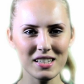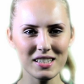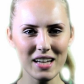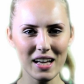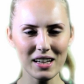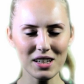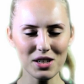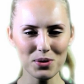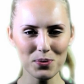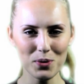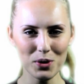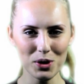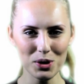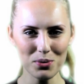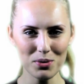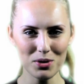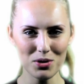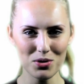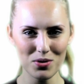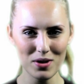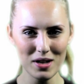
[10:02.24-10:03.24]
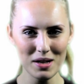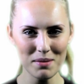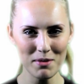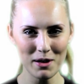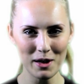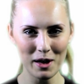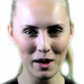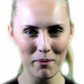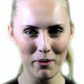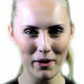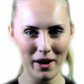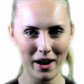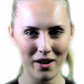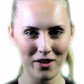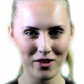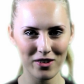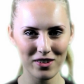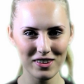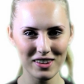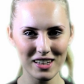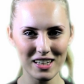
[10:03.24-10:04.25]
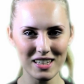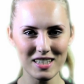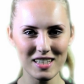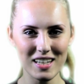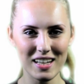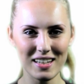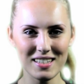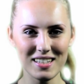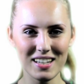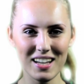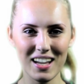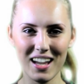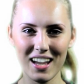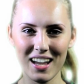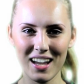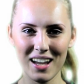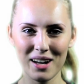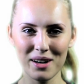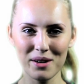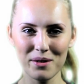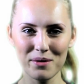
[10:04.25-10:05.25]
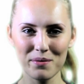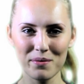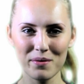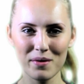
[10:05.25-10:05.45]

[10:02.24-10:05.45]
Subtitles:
"Tell us what you were dreaming about," they said to her.